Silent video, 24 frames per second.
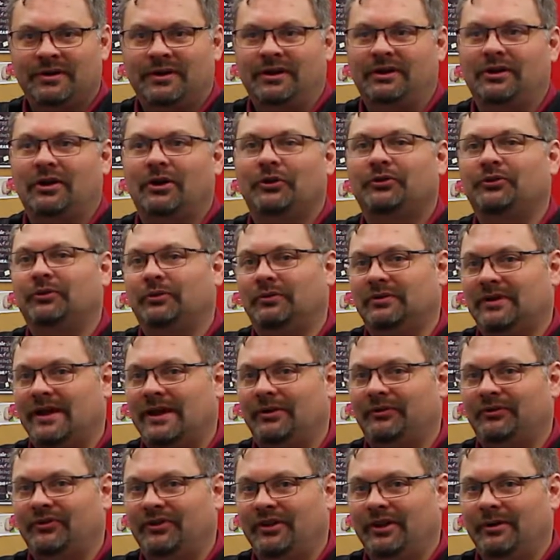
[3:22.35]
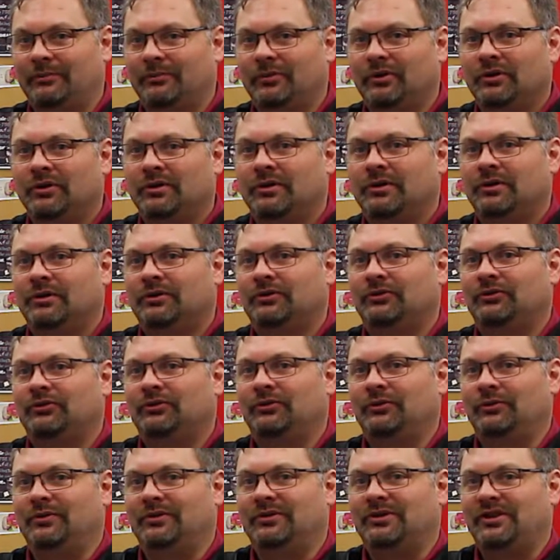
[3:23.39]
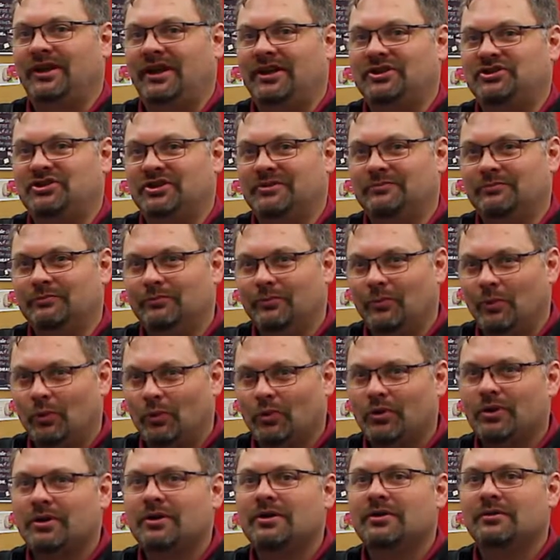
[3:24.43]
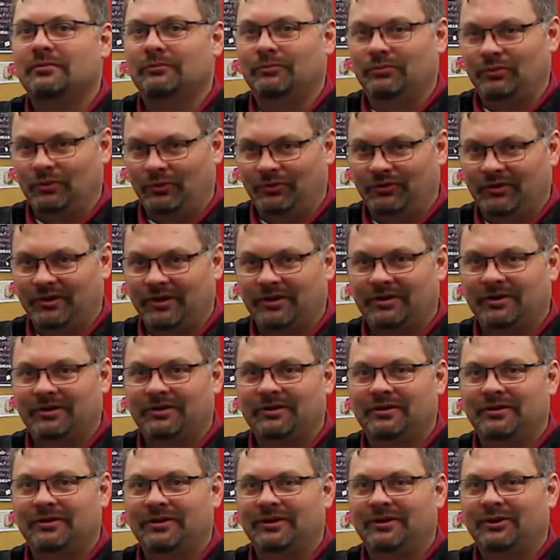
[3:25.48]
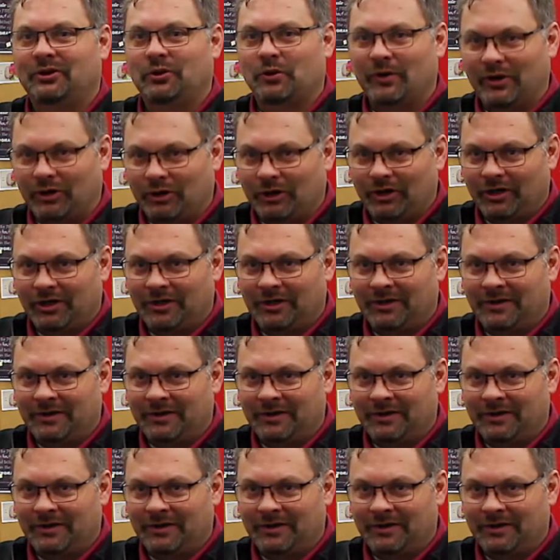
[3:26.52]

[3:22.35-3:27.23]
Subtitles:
It also allows them to engage in more music quicker.